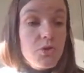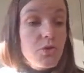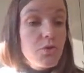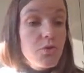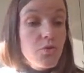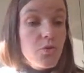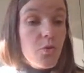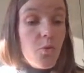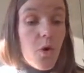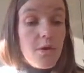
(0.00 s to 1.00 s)
to
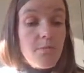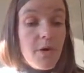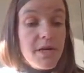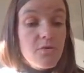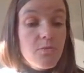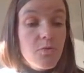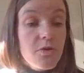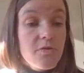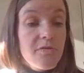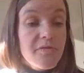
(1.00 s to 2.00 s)
1
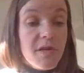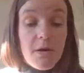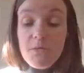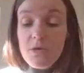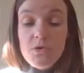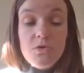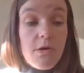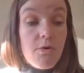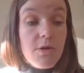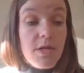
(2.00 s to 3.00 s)
micromolar of cadmium. So I
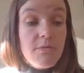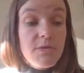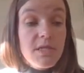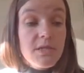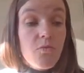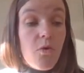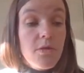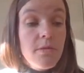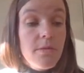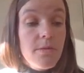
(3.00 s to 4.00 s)
will name these 1.